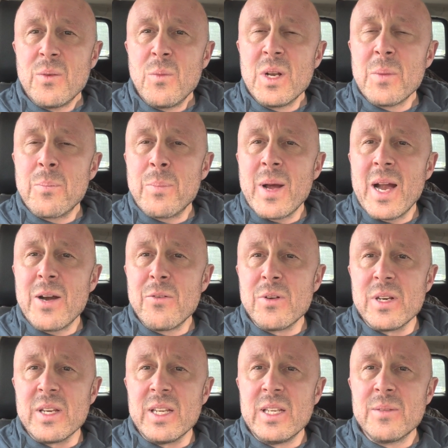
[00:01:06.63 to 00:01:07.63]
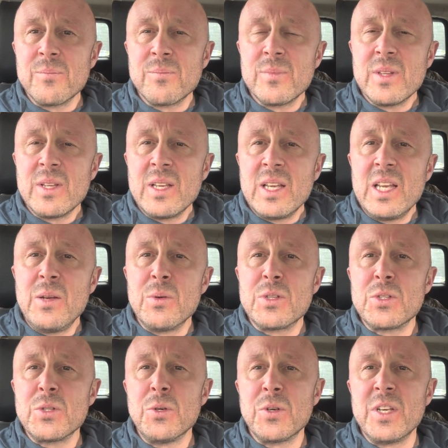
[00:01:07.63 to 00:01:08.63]
Well, apparently he
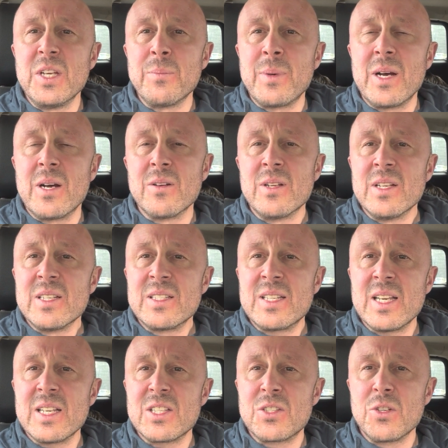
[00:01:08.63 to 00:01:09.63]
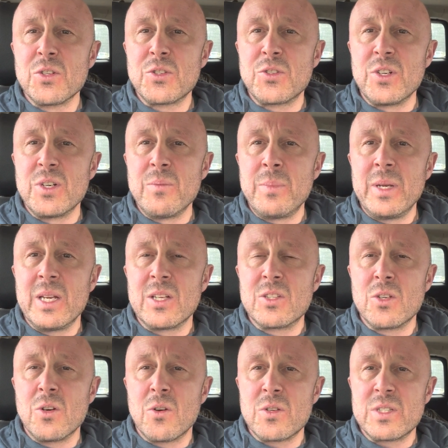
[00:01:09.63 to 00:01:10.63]
was talking about testosterone being
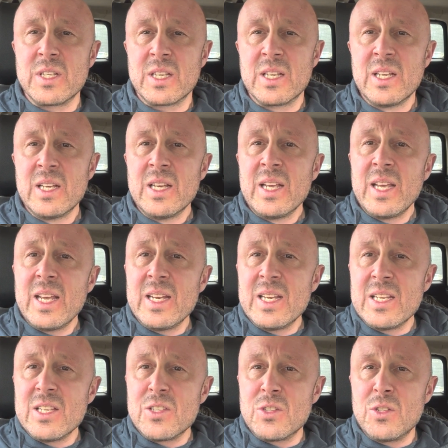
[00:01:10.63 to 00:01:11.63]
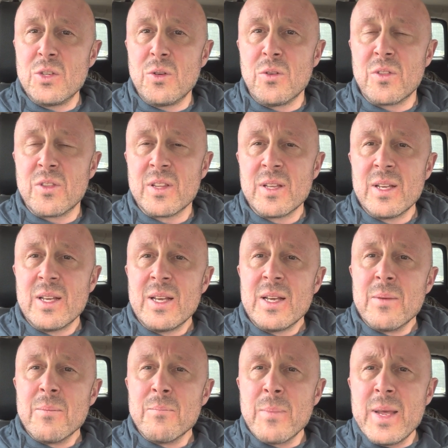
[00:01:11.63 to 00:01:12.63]
toxic in his youth,
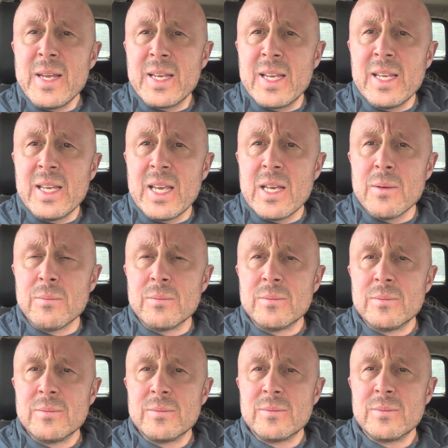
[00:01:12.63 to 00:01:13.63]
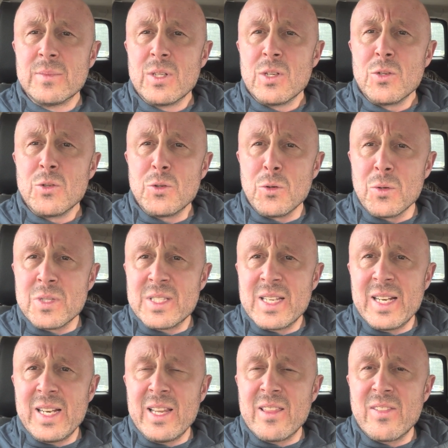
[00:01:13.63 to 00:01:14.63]
making him do
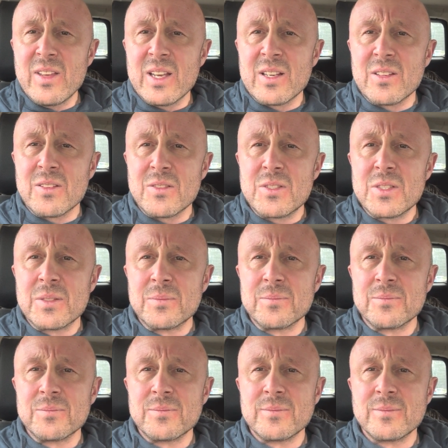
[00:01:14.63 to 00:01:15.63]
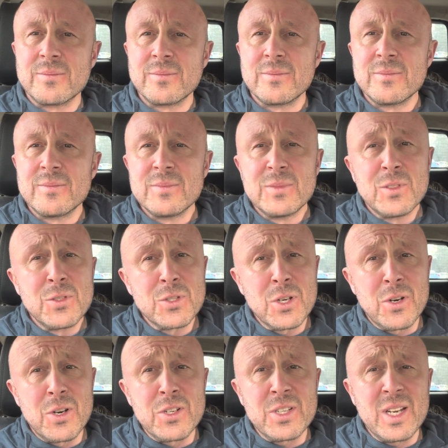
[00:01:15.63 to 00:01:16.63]
silly things.
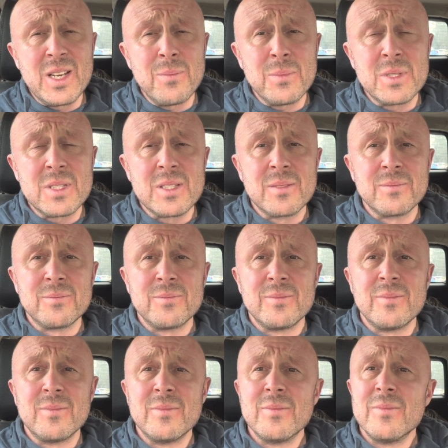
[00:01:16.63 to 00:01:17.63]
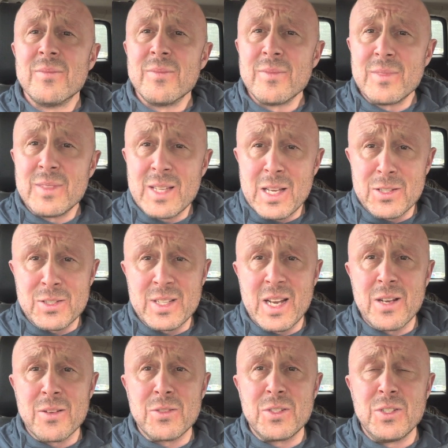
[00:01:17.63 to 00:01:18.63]
Sorry, James, that's
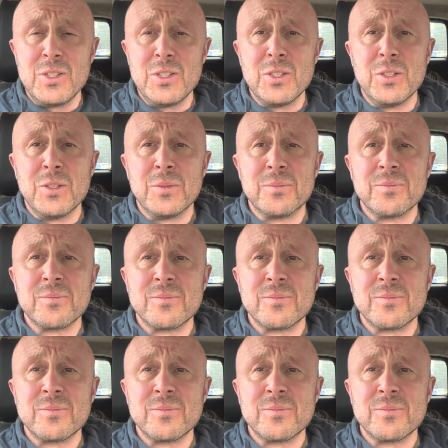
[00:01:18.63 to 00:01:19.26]
down to you.